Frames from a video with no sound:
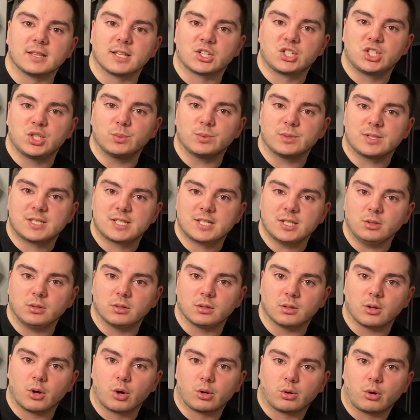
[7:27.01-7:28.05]
Like she was
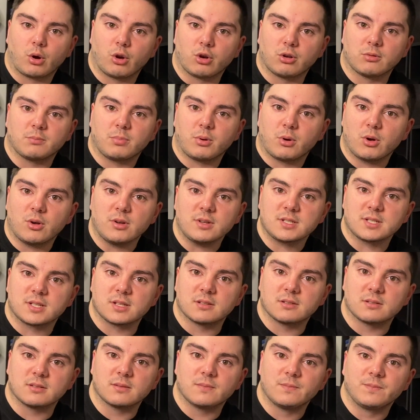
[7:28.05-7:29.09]
still her own
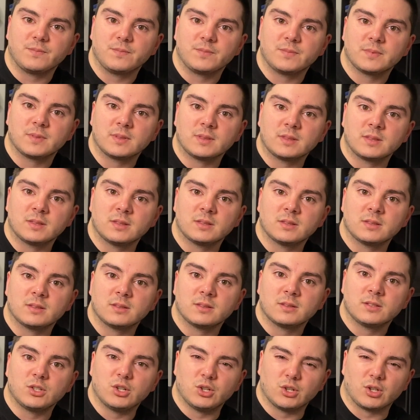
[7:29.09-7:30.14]
person.
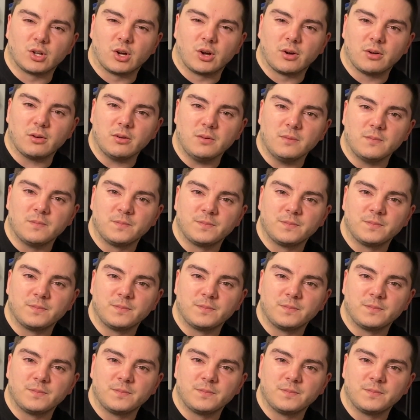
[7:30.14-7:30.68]
You know.